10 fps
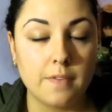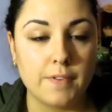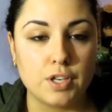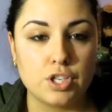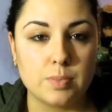
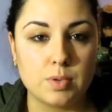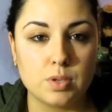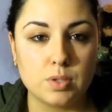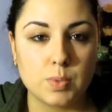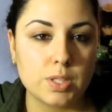
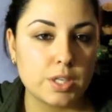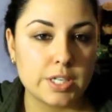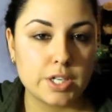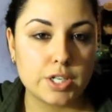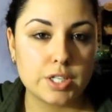vegetables with our
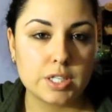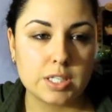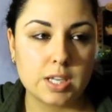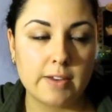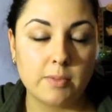dinners
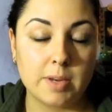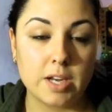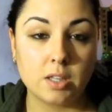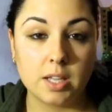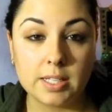because not everybody
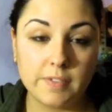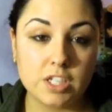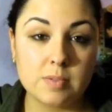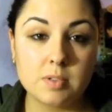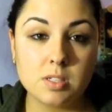here likes
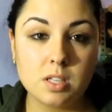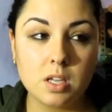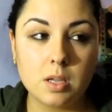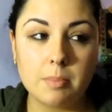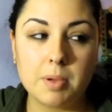vegetables
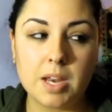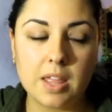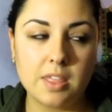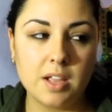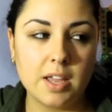but I
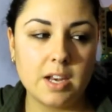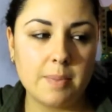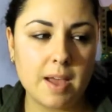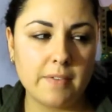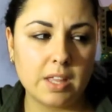think I end up
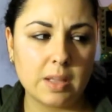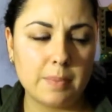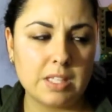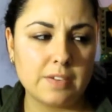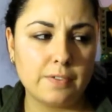having like a
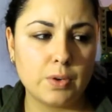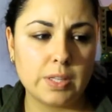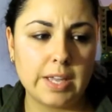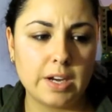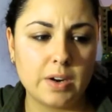piece of fruit
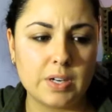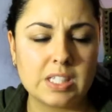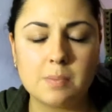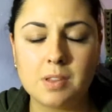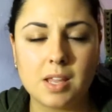later or
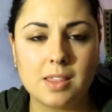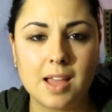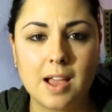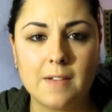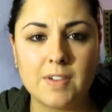something like
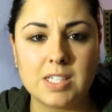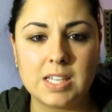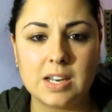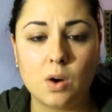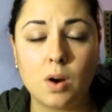that if I
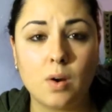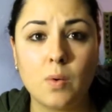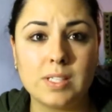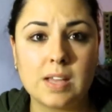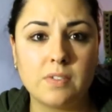didn't, or
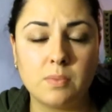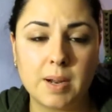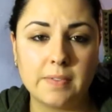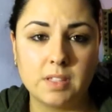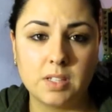always have it for
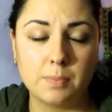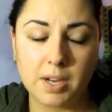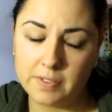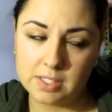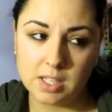breakfast,
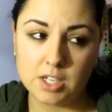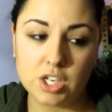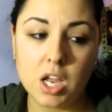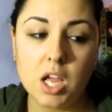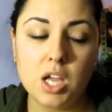breakfast and lunch.
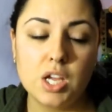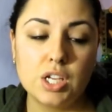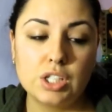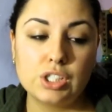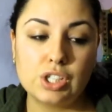
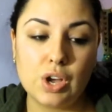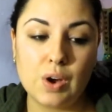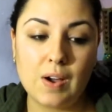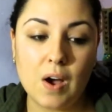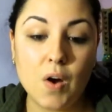
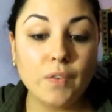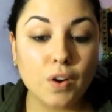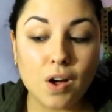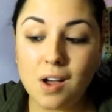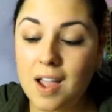So overall,